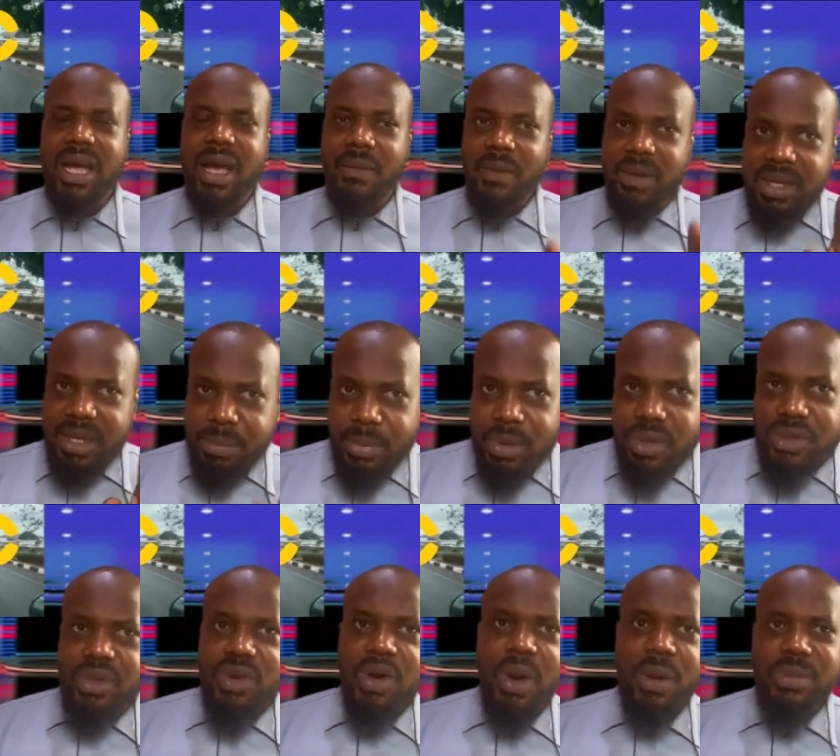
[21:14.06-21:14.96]
And when the
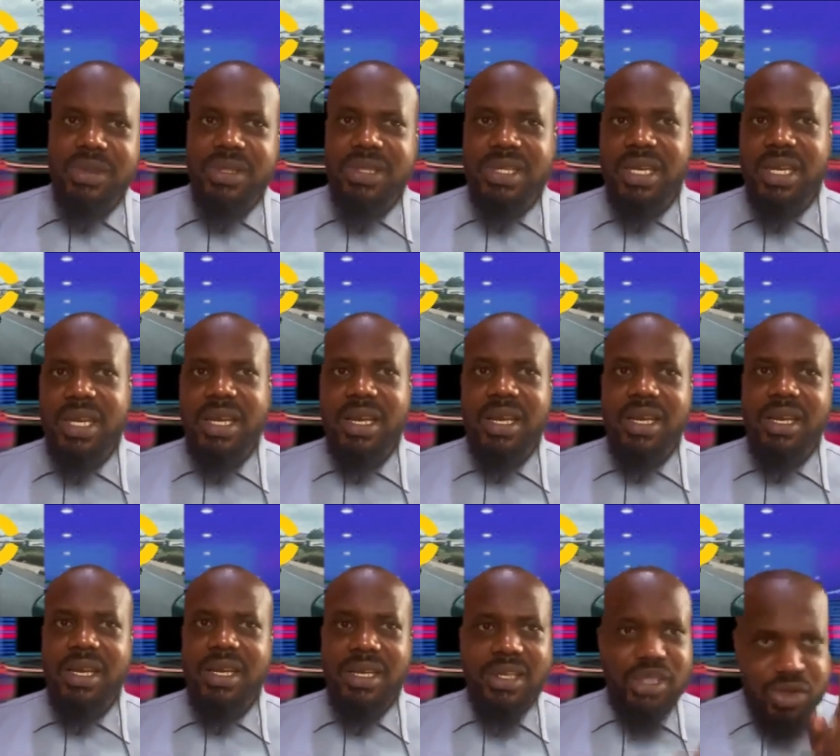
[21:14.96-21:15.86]
bus comes,
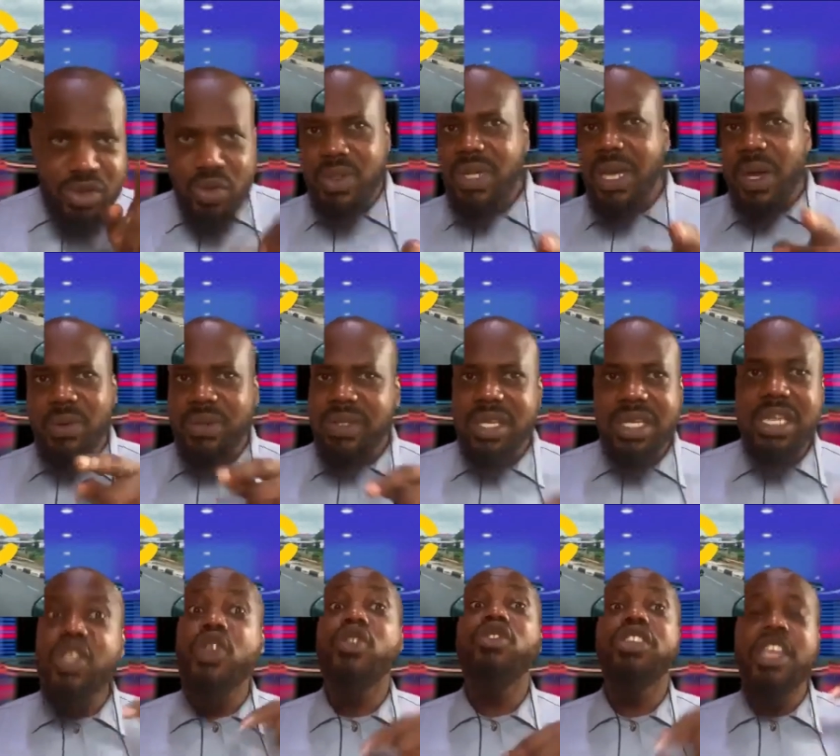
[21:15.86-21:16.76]
it is you that will say,
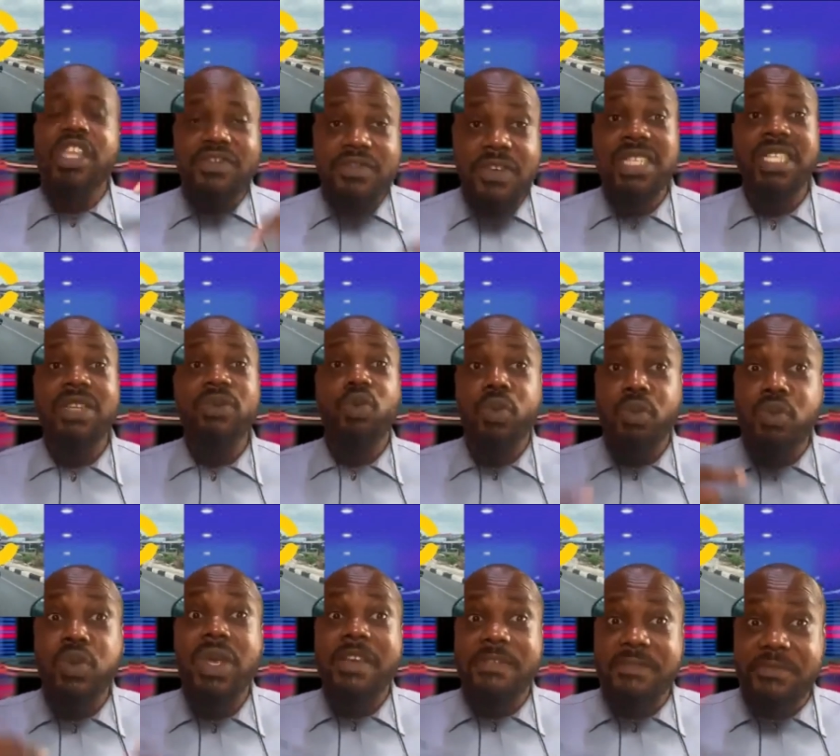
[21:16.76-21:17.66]
in fact, it will
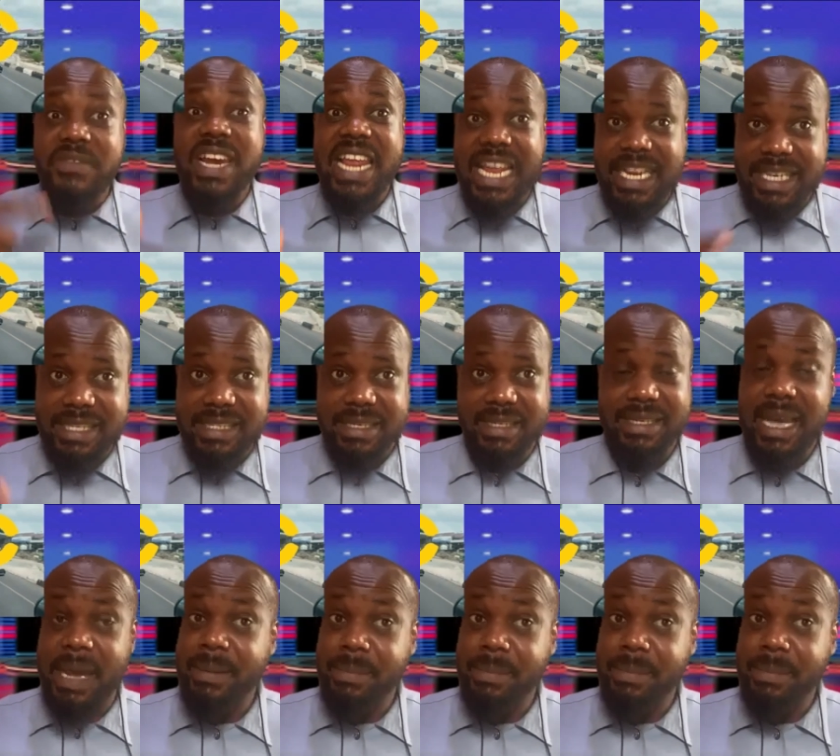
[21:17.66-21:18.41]
be a flex.